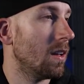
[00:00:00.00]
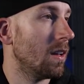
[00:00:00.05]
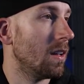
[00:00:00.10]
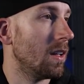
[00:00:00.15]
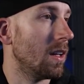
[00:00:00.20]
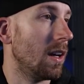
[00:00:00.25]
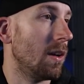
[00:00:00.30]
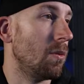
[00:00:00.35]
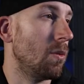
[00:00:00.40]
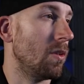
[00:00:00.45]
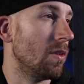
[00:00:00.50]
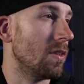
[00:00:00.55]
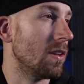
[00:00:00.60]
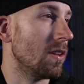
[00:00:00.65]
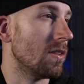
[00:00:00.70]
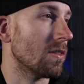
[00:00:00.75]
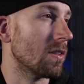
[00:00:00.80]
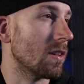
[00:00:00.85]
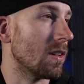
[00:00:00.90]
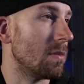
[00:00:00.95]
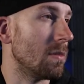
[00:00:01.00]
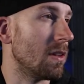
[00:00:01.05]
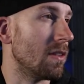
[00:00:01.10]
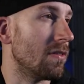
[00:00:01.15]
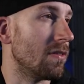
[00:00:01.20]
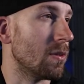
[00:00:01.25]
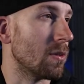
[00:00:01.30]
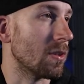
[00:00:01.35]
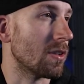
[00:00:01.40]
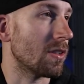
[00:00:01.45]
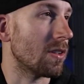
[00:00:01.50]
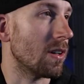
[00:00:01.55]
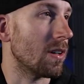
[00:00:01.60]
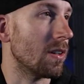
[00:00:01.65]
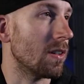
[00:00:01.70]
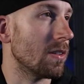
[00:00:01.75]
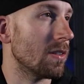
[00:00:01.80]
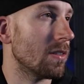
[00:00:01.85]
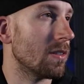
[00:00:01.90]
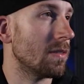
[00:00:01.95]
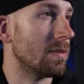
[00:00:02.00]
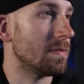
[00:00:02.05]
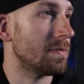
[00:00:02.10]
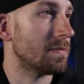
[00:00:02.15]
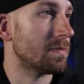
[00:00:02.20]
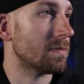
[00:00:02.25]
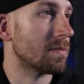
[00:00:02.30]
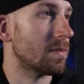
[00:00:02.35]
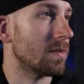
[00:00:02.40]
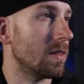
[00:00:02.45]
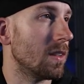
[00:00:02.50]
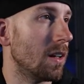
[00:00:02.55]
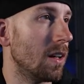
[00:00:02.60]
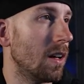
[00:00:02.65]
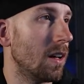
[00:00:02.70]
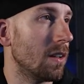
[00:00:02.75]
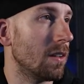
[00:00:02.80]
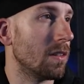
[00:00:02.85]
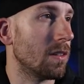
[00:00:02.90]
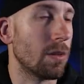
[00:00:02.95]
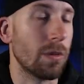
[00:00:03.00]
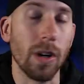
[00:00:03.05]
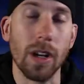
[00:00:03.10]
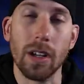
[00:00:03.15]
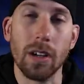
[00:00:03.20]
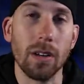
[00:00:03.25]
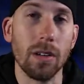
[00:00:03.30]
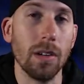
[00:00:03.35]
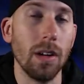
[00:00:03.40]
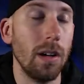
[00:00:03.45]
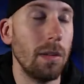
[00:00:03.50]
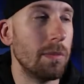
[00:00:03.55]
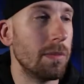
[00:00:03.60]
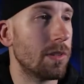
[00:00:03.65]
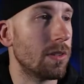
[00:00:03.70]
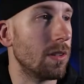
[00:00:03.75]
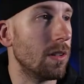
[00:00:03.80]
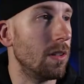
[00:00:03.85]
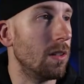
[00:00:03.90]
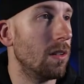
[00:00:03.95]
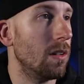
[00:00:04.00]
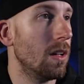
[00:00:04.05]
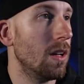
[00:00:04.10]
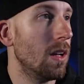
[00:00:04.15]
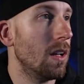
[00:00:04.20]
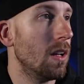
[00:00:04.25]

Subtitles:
yeah, well, these are going to be the 4 stars to rank her up. So,